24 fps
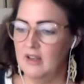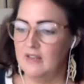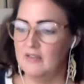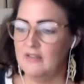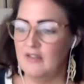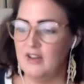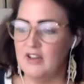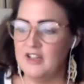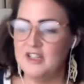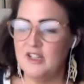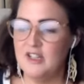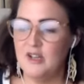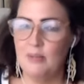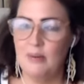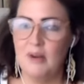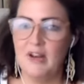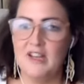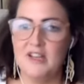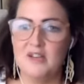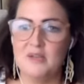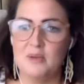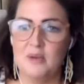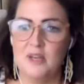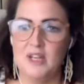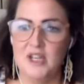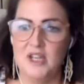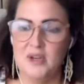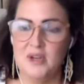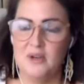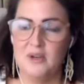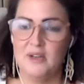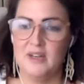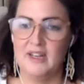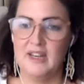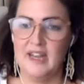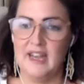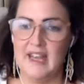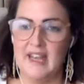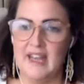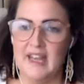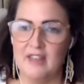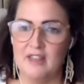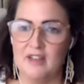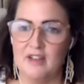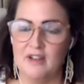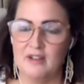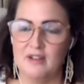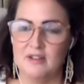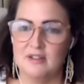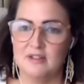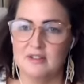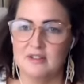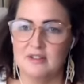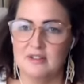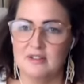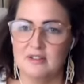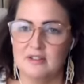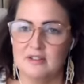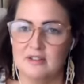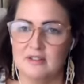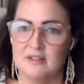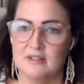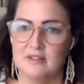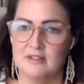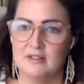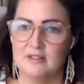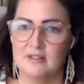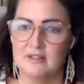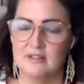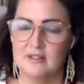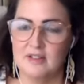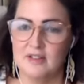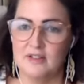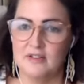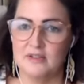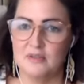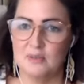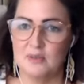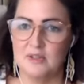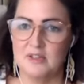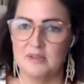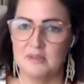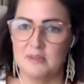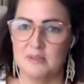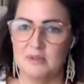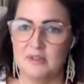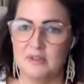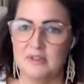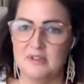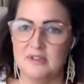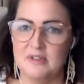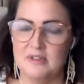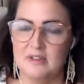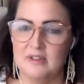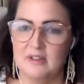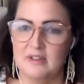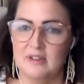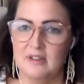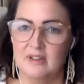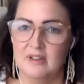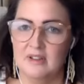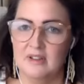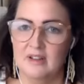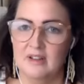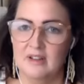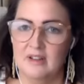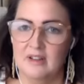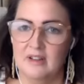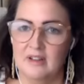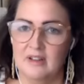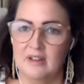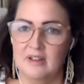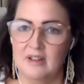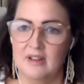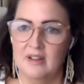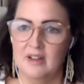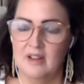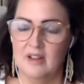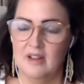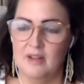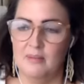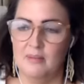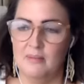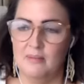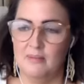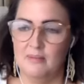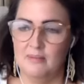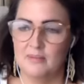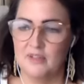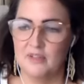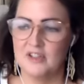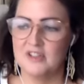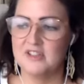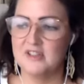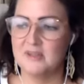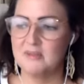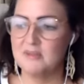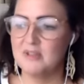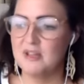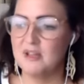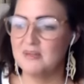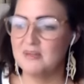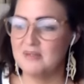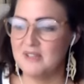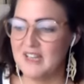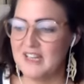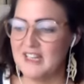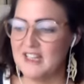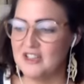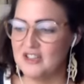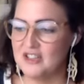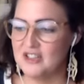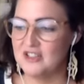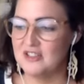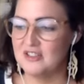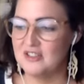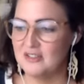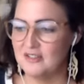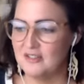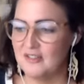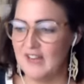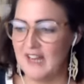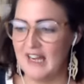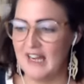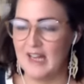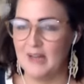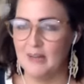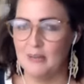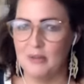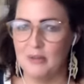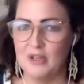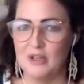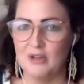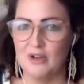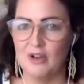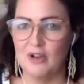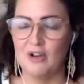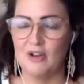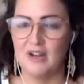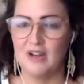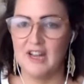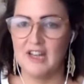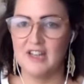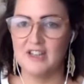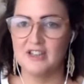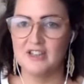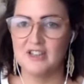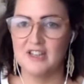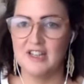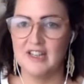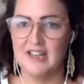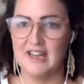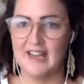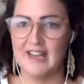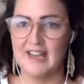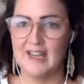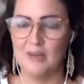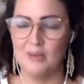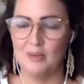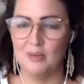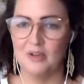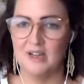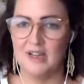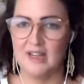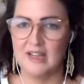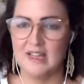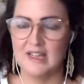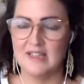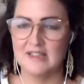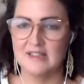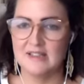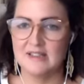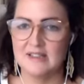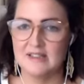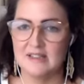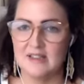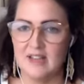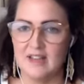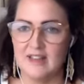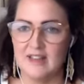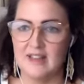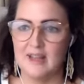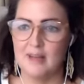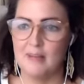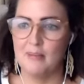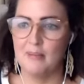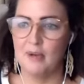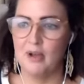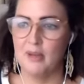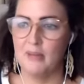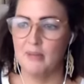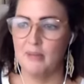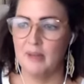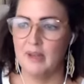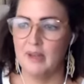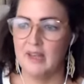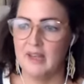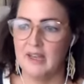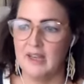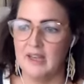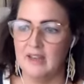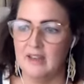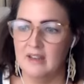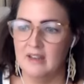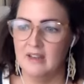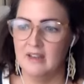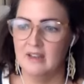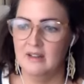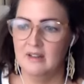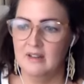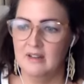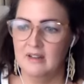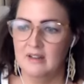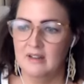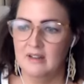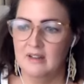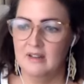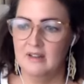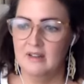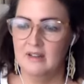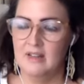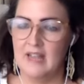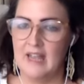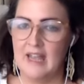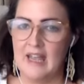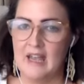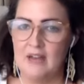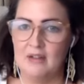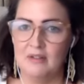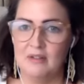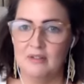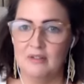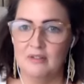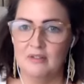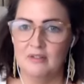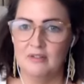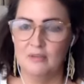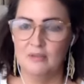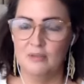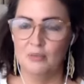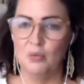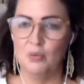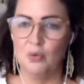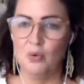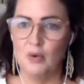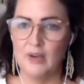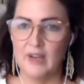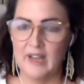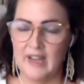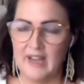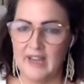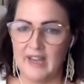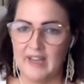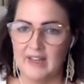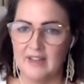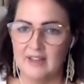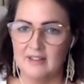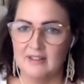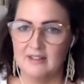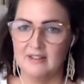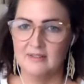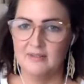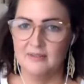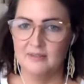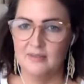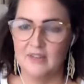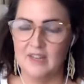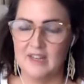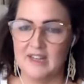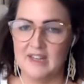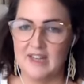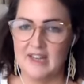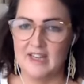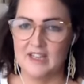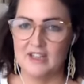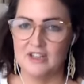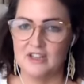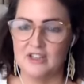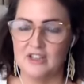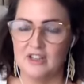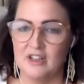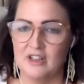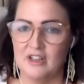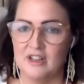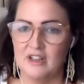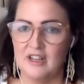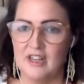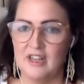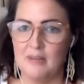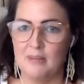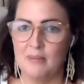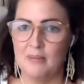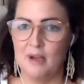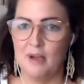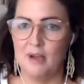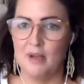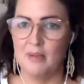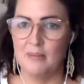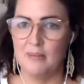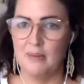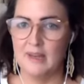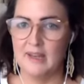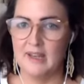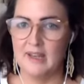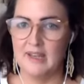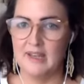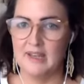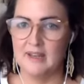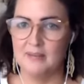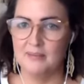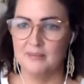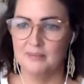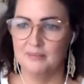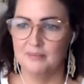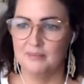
finding a place where you can hear those those whispers because um, sometimes it is just a feeling, but you can't actually hear what it is. And that might be out walking in nature, it might be